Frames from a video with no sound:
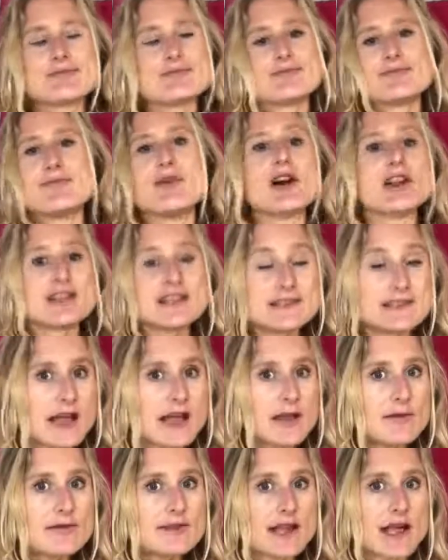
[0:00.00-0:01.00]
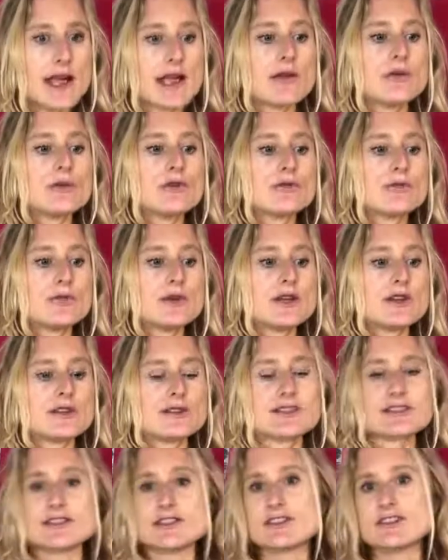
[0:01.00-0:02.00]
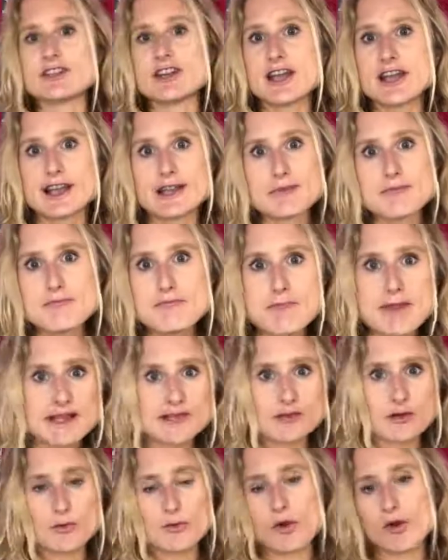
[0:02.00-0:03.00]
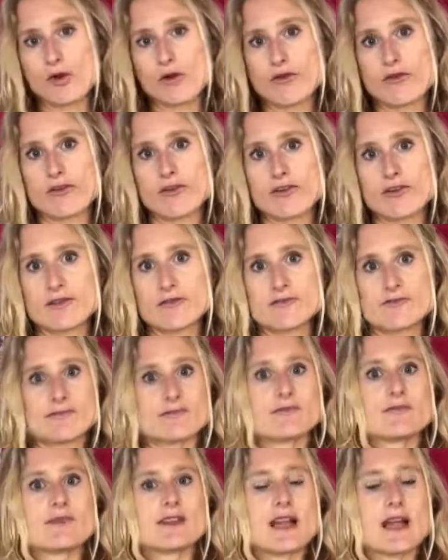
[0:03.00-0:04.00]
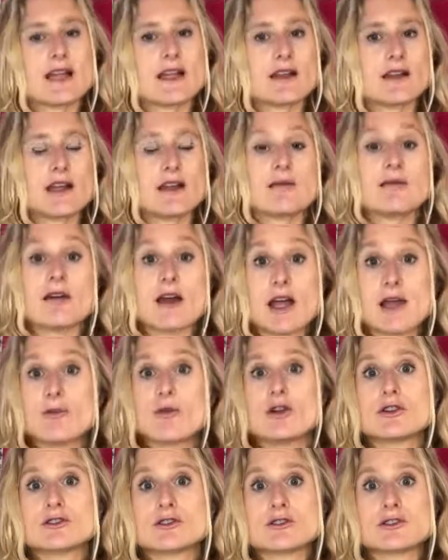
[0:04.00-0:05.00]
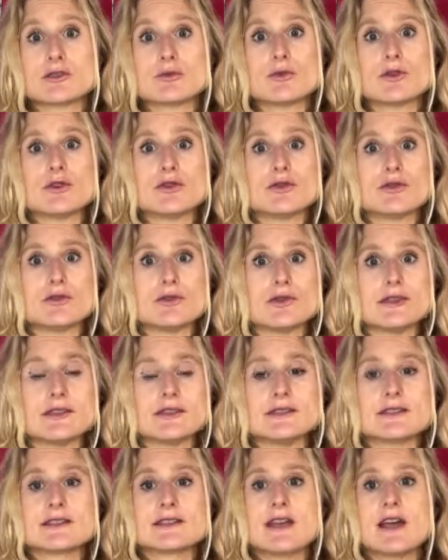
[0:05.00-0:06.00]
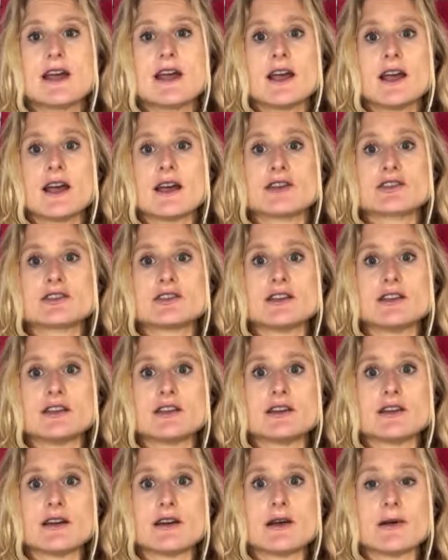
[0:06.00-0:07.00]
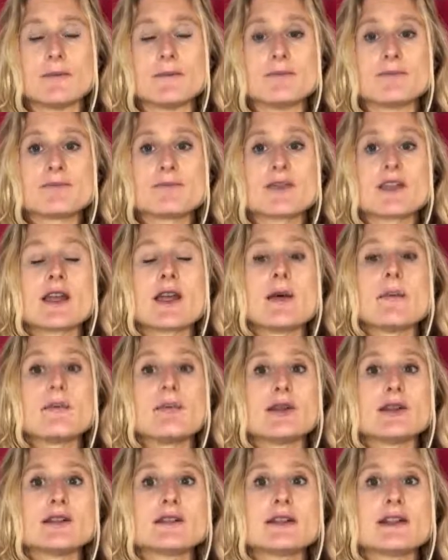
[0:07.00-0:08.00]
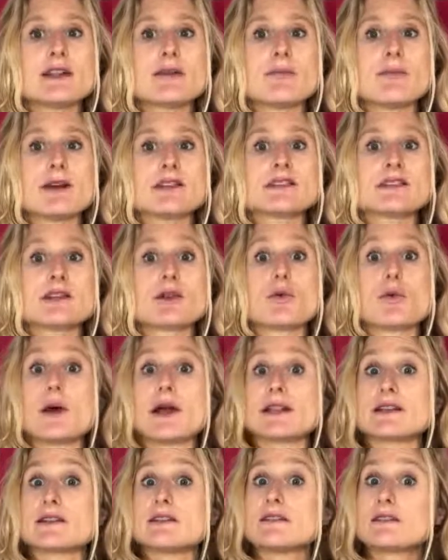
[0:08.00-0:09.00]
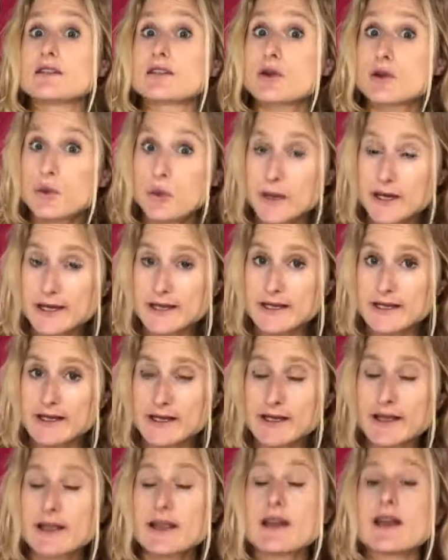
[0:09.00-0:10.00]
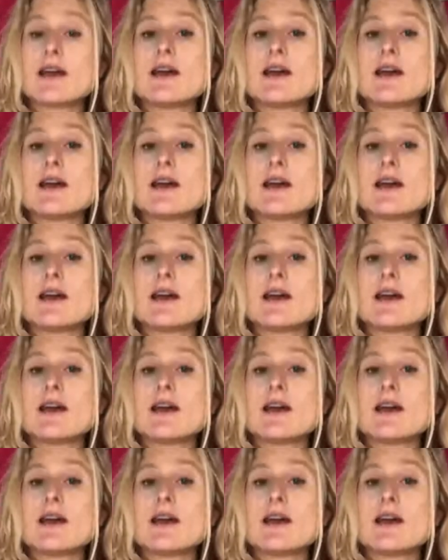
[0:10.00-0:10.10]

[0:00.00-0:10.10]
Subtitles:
body types, I would be considered a mesomorph. Like, I'm also someone who is actually building muscle quite quickly.